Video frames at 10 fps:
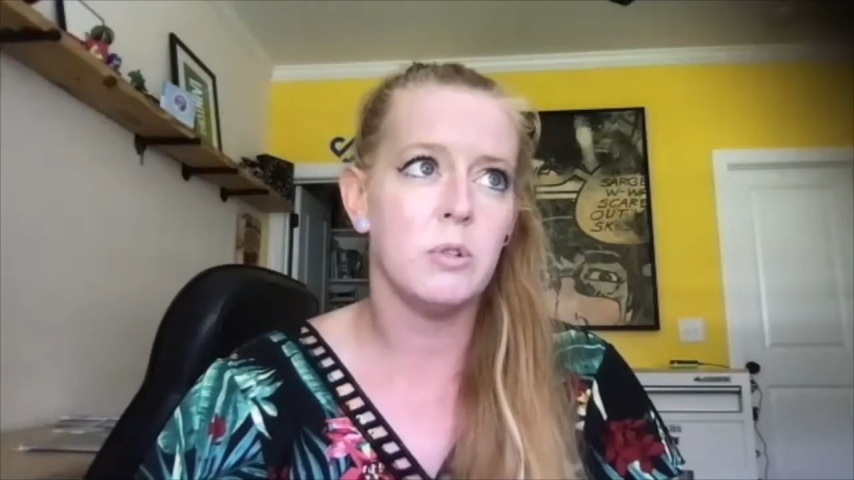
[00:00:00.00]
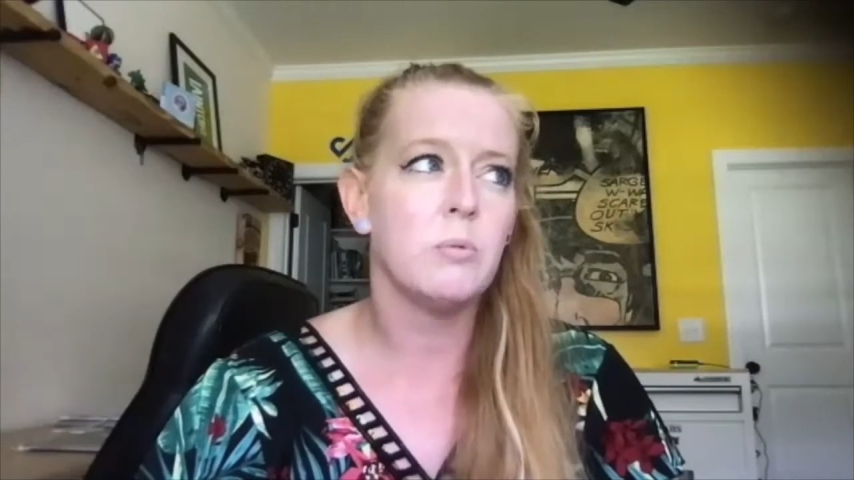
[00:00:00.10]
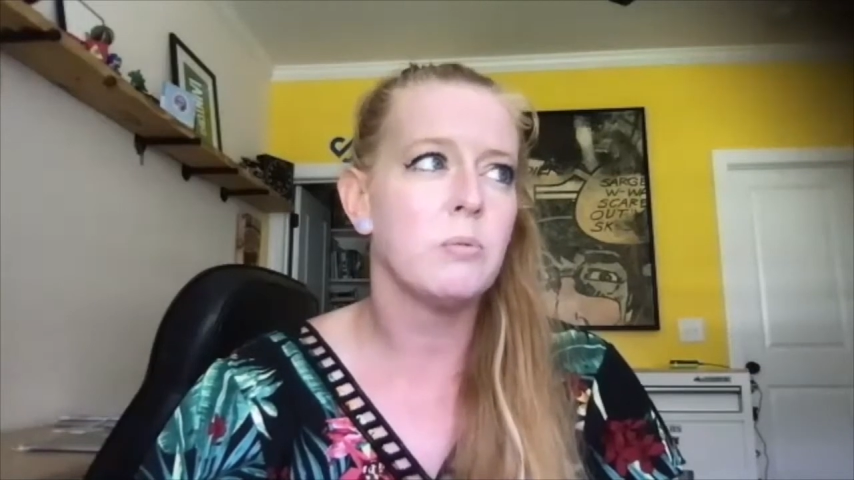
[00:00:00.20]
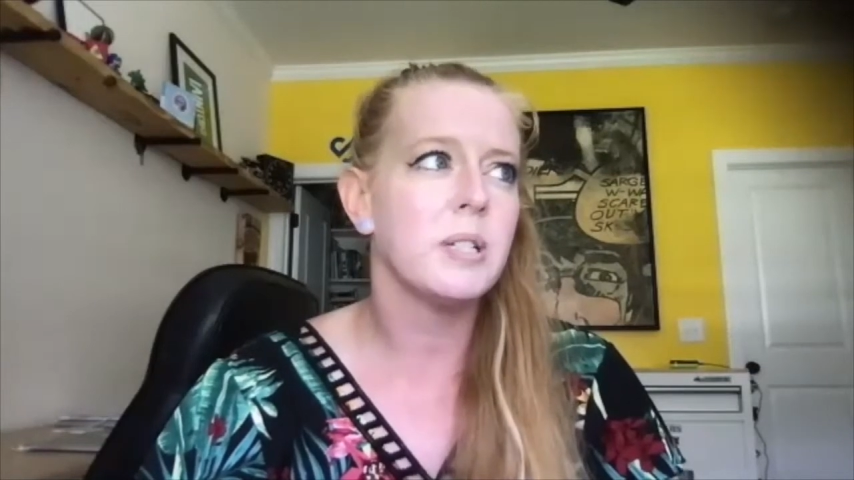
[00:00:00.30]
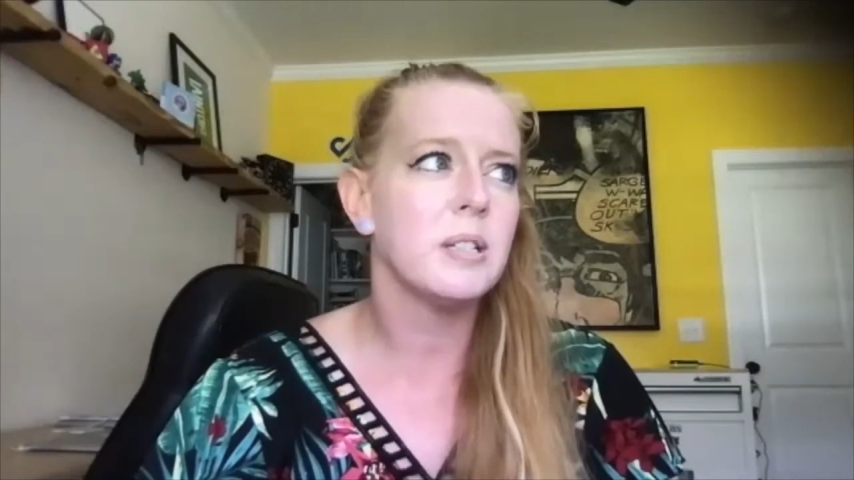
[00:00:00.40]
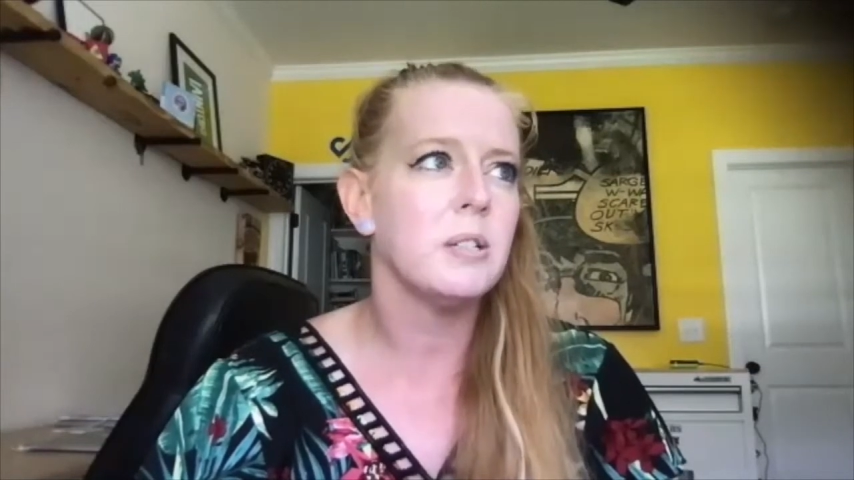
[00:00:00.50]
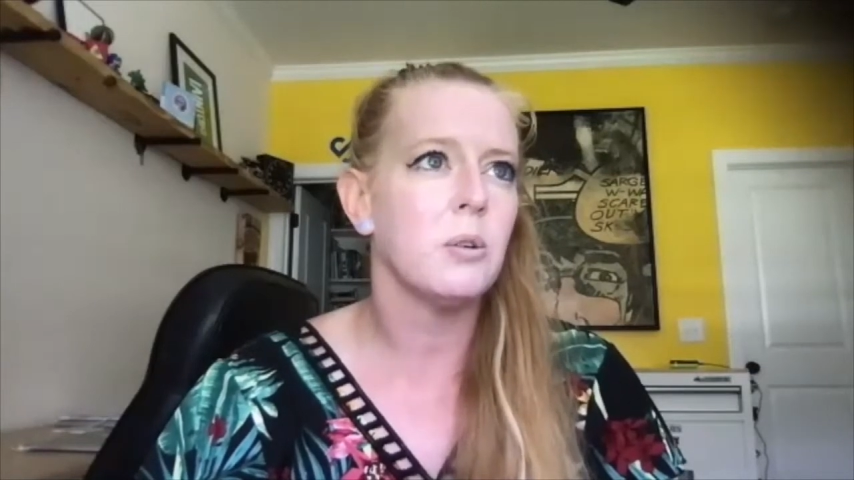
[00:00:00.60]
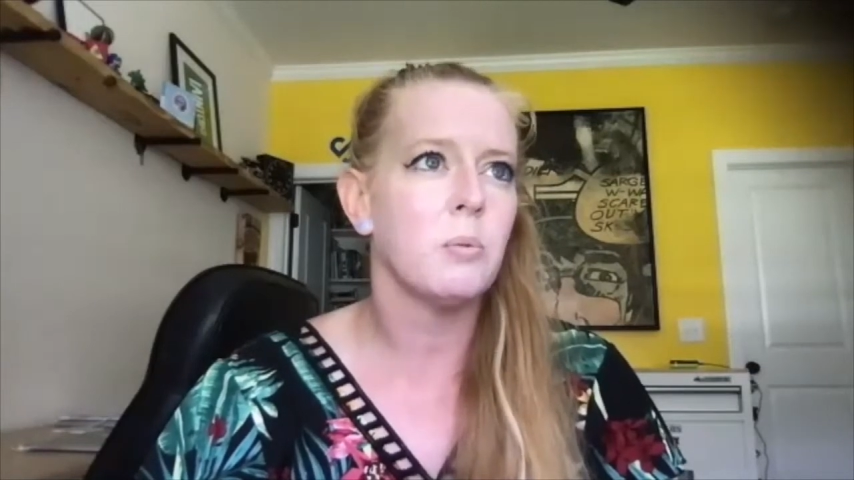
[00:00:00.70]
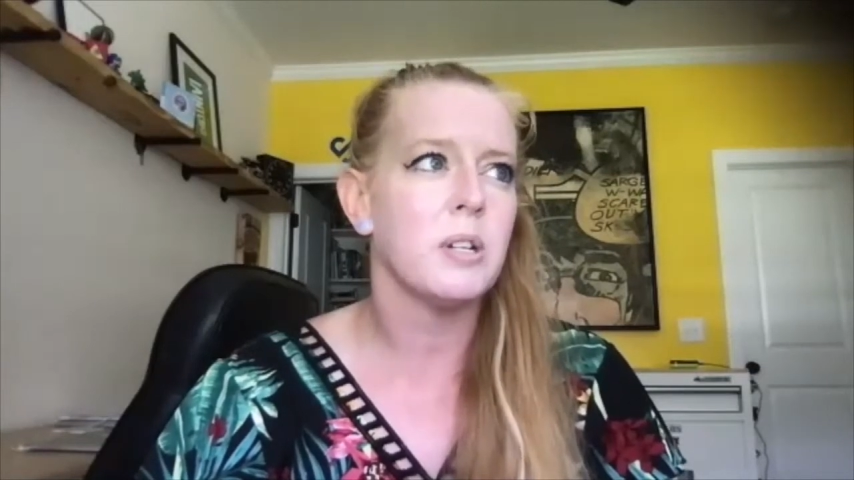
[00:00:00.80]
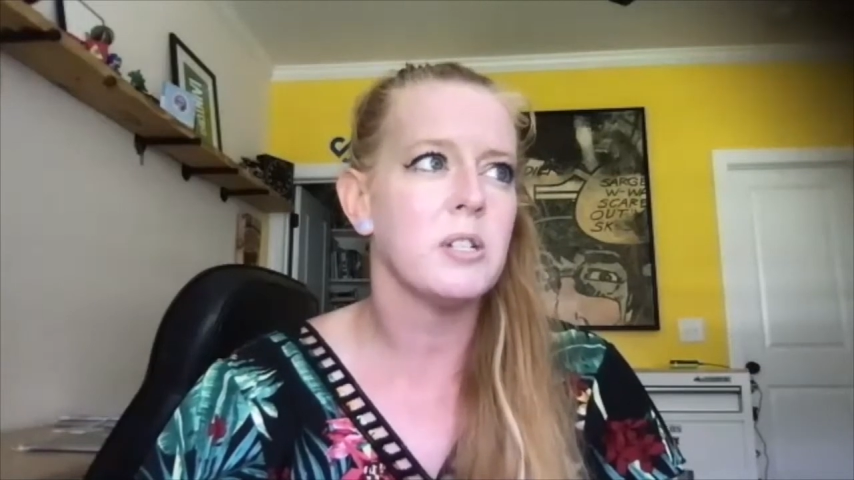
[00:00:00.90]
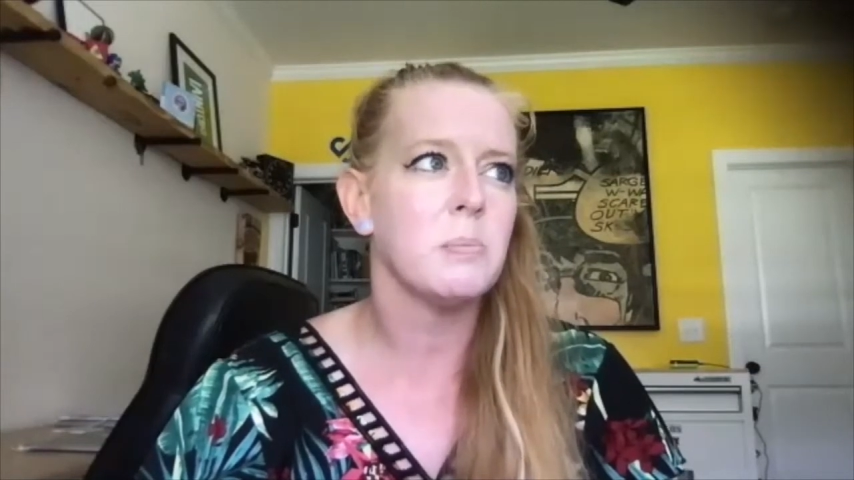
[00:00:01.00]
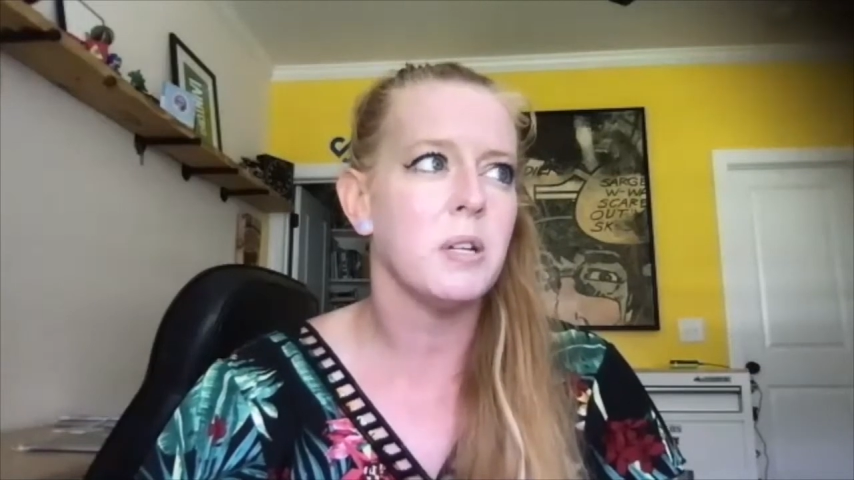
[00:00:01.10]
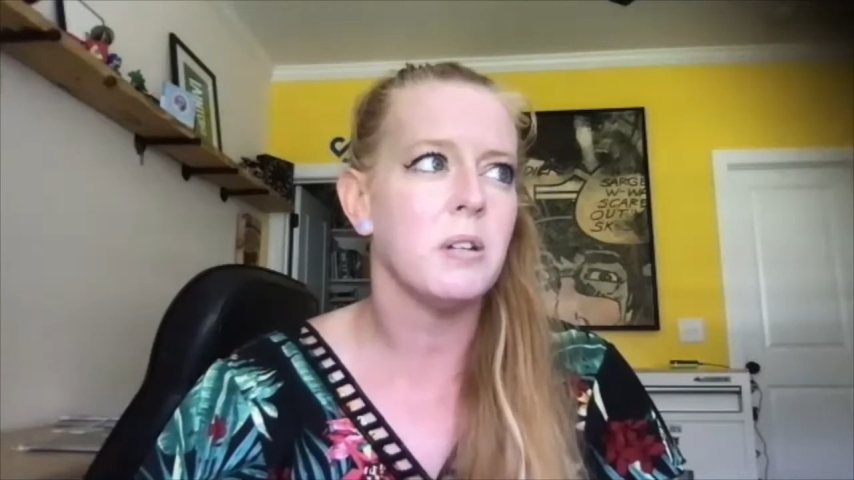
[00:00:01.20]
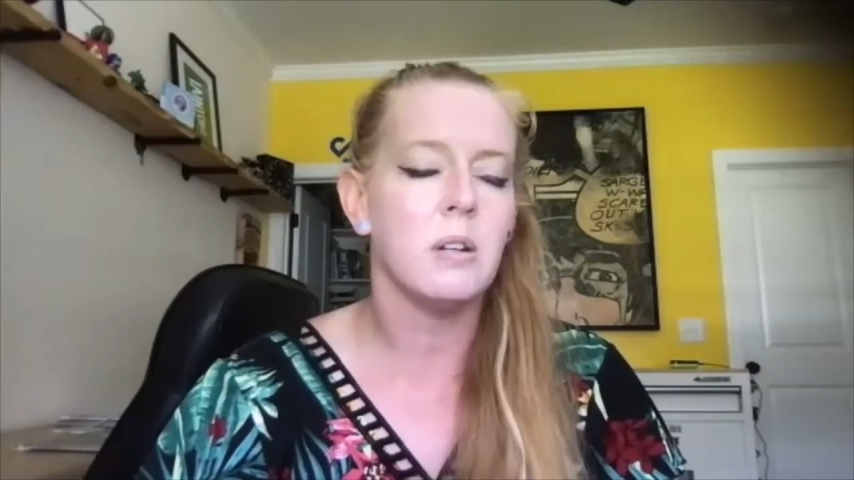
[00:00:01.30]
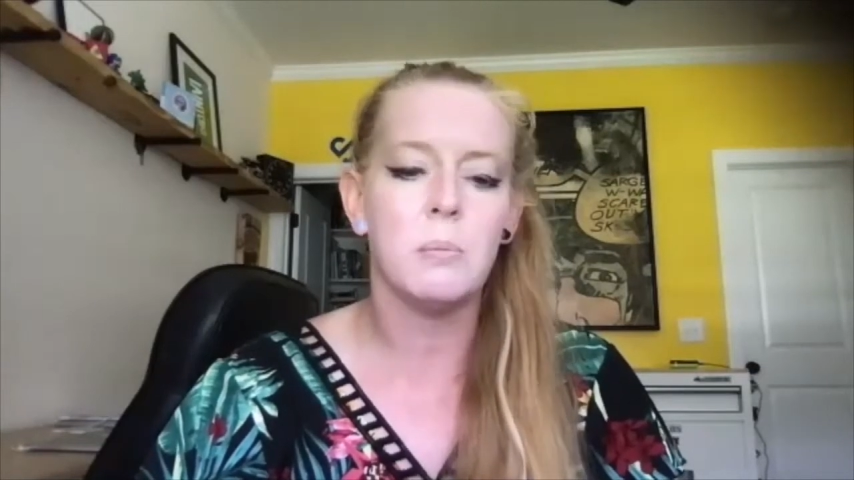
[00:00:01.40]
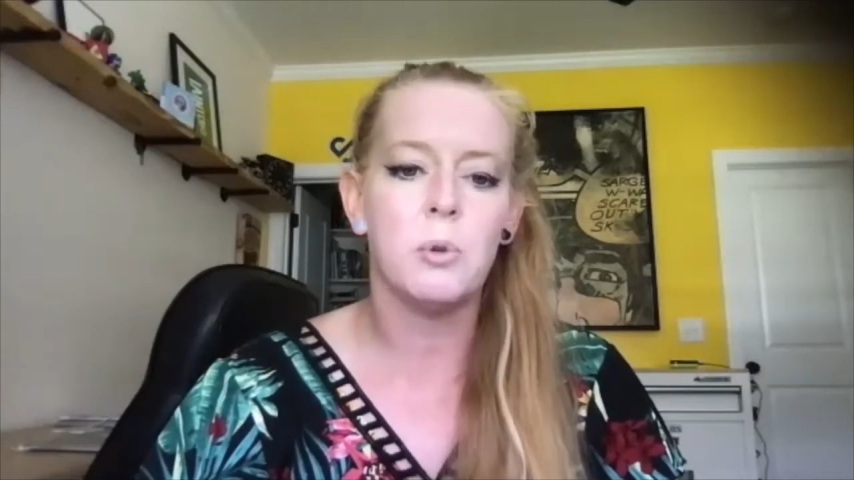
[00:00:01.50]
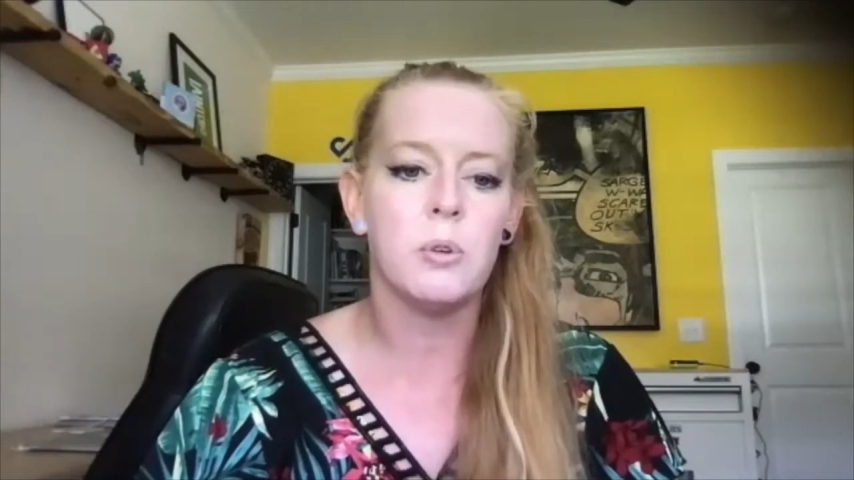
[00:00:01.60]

really don't want to spend an